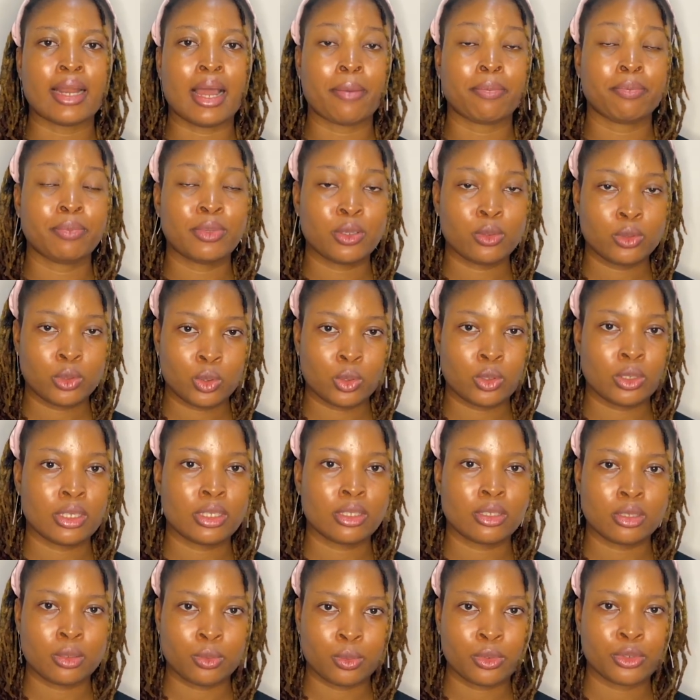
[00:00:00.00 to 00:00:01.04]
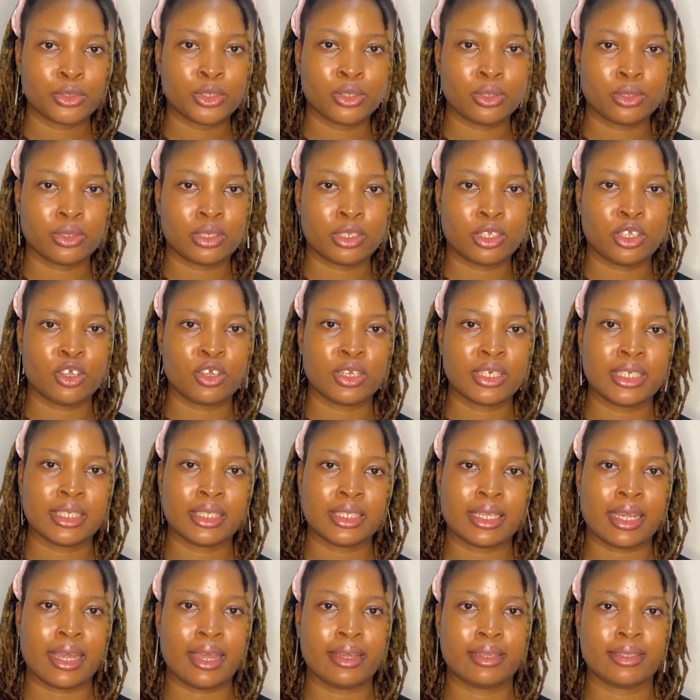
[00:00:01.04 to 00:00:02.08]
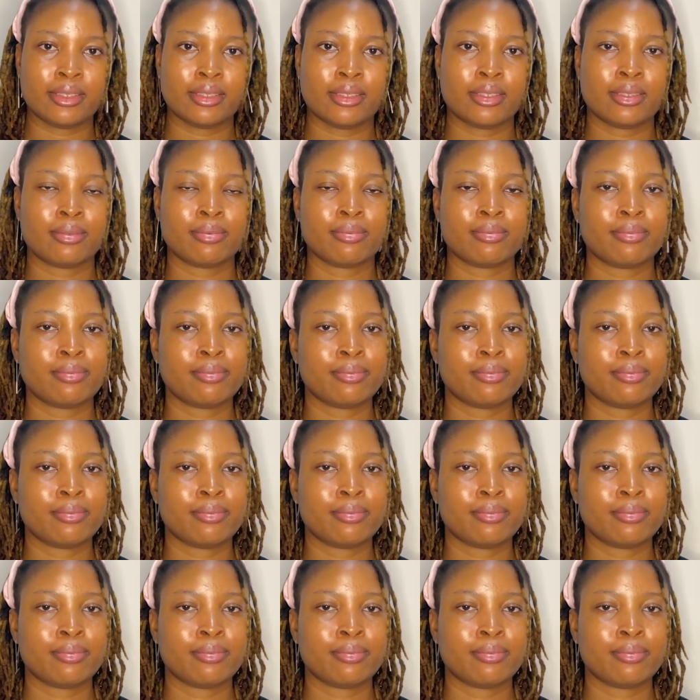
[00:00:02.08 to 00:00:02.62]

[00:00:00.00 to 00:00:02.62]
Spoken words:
appeal to these emotions in your designs.